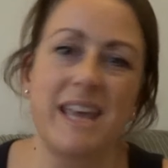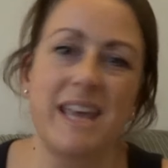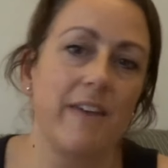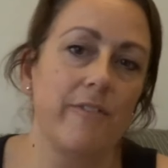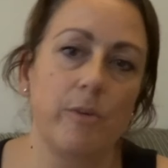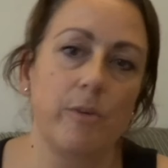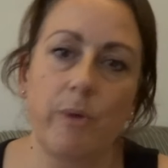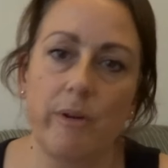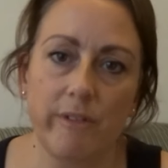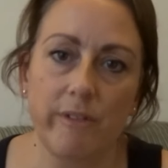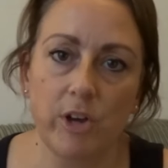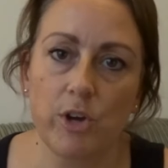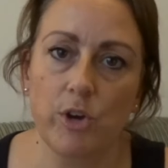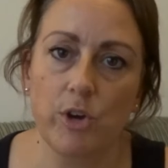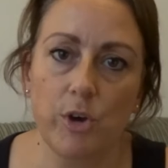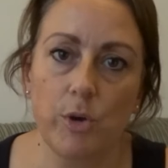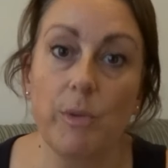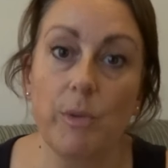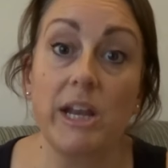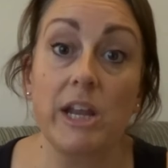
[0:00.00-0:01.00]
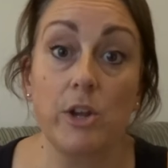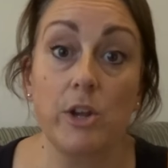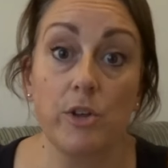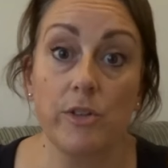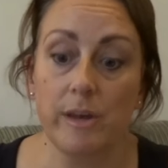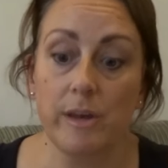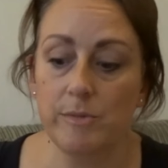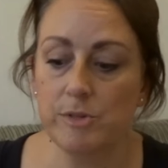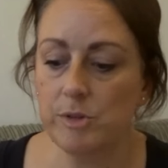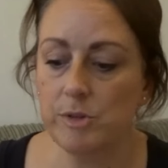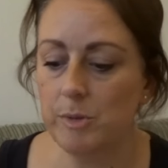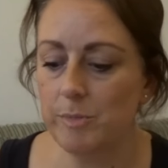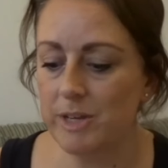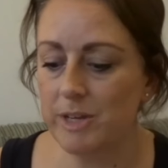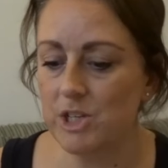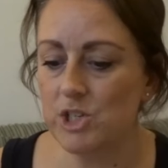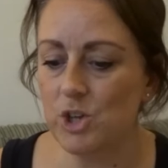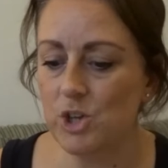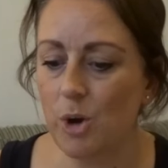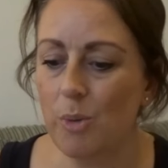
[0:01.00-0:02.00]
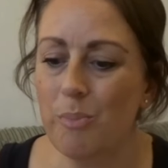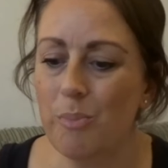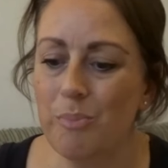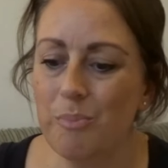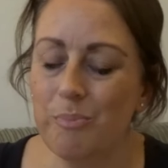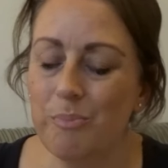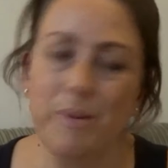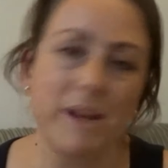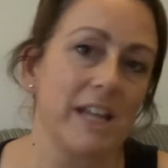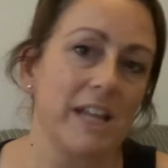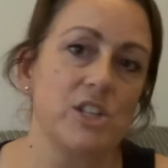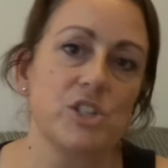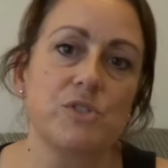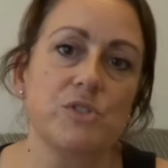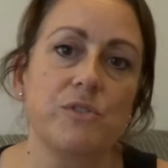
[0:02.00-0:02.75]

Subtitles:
everywhere I go when I know that I'm doing a big shop. But I just